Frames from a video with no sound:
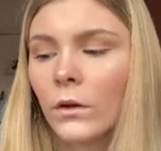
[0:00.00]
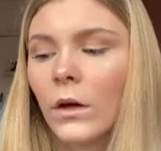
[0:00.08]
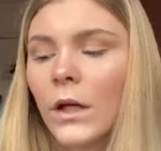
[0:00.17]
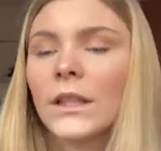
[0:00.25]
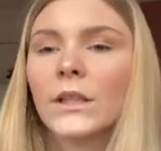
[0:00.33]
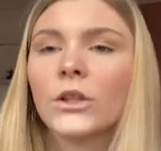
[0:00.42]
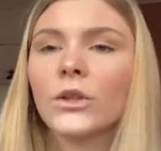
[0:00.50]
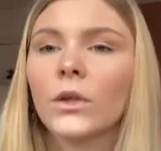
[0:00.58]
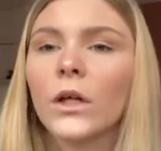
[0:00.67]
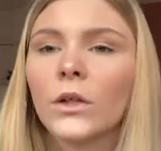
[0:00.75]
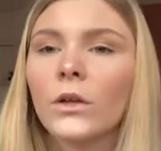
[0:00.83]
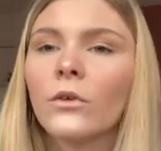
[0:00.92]
I
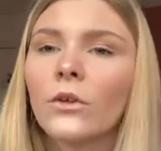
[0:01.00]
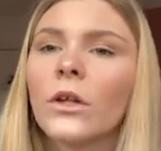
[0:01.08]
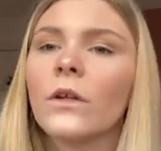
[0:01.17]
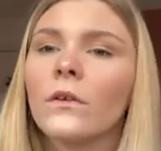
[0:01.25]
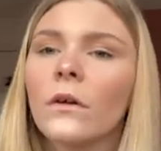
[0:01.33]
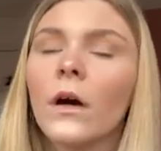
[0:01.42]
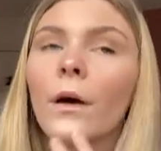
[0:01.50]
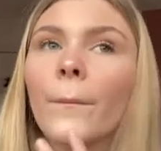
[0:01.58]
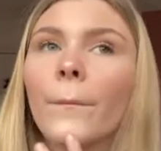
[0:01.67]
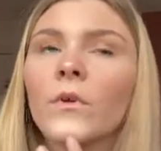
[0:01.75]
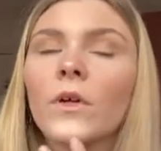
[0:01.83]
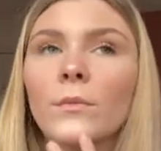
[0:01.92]
don't use.
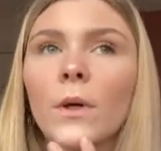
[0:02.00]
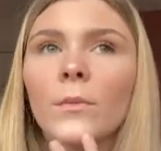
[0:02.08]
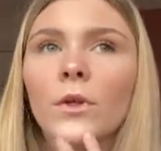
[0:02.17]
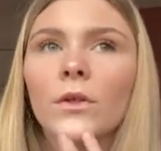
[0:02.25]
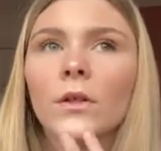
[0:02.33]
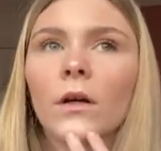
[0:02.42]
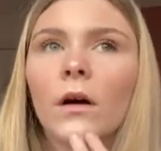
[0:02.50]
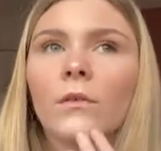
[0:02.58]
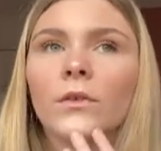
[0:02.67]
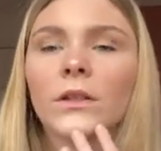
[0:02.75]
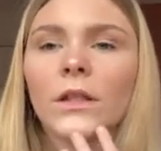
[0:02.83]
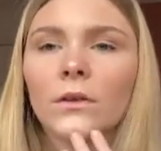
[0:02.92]
Sometimes I use it after
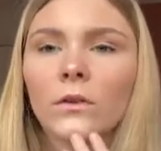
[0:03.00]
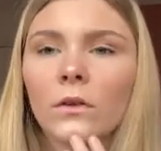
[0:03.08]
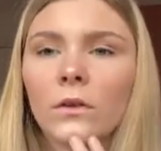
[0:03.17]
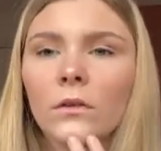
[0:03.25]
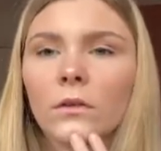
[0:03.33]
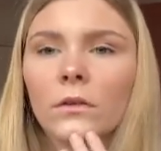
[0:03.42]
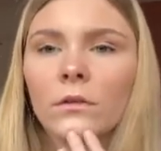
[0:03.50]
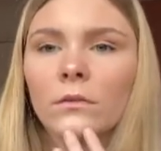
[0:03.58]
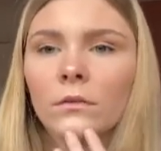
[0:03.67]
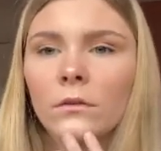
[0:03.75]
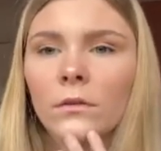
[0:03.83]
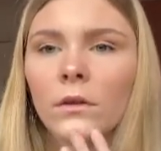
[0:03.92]
TikToks,
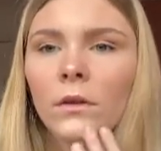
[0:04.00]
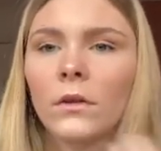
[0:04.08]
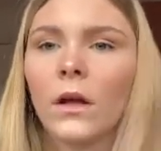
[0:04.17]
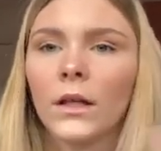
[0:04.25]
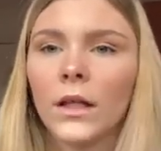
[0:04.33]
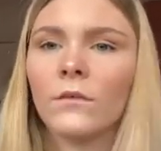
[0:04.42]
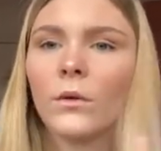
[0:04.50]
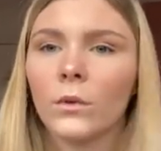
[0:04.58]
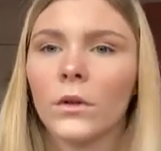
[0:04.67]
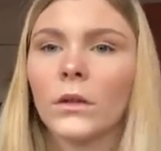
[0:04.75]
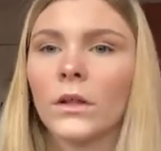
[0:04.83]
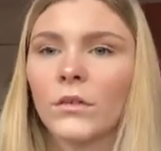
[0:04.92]
like if I want to
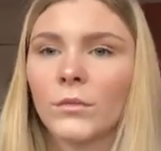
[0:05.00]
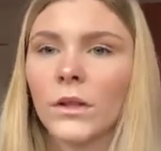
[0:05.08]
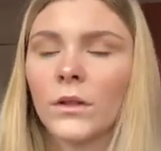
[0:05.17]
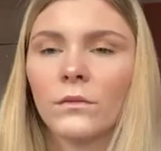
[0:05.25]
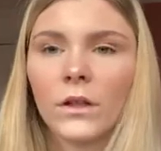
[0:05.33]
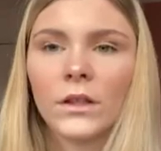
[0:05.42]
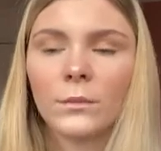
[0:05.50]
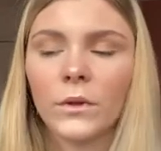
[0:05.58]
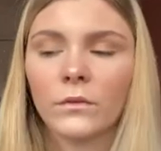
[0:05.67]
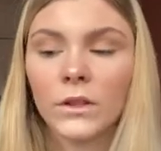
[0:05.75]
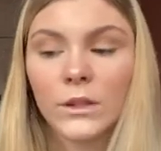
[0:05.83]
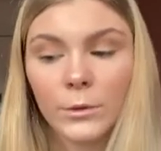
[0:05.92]
give my face a bit of a
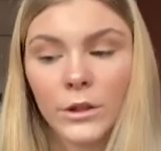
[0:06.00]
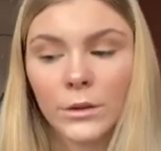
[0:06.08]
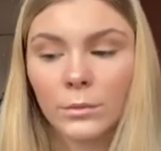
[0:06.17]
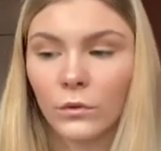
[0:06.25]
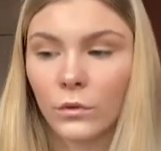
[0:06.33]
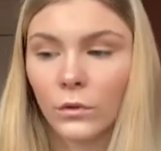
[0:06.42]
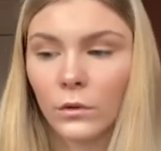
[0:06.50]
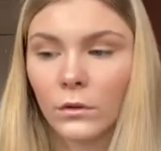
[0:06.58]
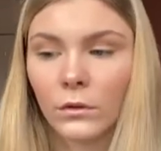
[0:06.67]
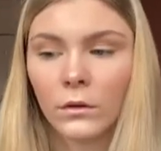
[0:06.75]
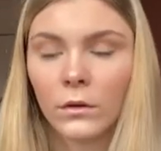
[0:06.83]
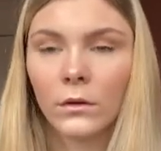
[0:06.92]
spritz before,
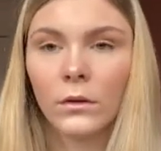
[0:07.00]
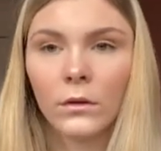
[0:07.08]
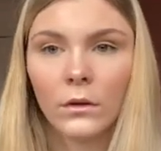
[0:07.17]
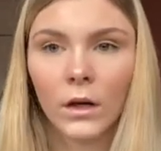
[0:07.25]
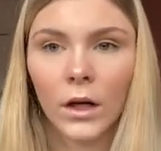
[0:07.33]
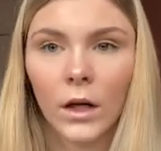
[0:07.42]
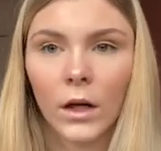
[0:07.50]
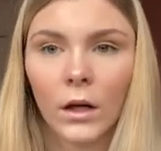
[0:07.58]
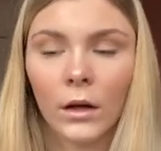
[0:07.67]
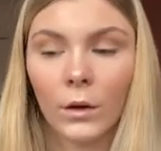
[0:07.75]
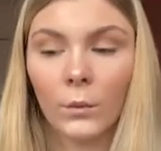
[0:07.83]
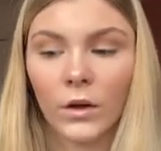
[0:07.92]
like
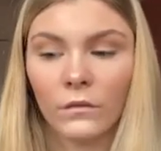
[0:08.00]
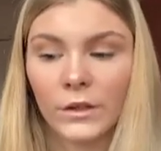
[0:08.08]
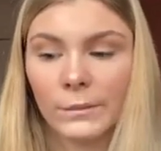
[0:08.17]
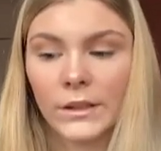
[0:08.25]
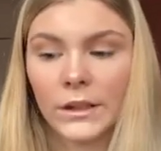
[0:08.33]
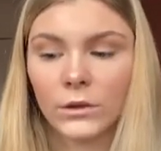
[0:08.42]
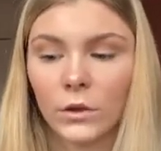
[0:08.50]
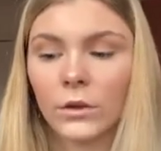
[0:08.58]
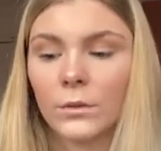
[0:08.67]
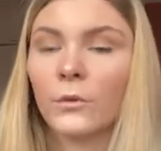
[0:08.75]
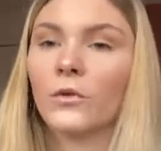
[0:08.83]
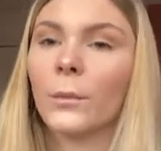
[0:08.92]
when I finish my TikToks
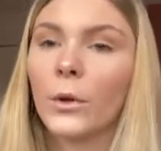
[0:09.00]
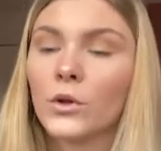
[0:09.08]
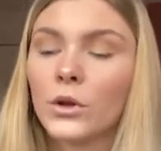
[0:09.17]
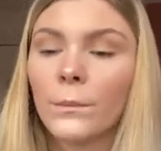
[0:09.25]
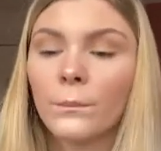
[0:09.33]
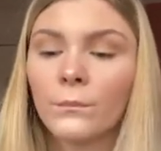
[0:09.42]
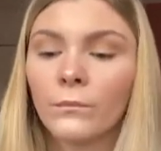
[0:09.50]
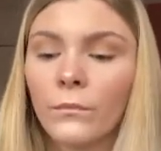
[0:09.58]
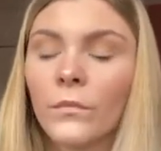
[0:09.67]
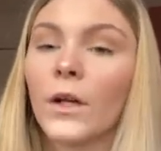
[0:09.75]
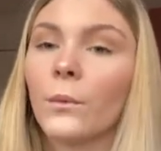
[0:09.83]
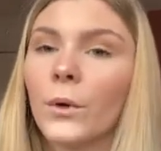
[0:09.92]
before I post them, then
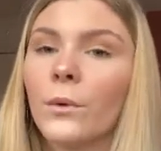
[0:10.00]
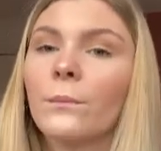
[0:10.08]
I will.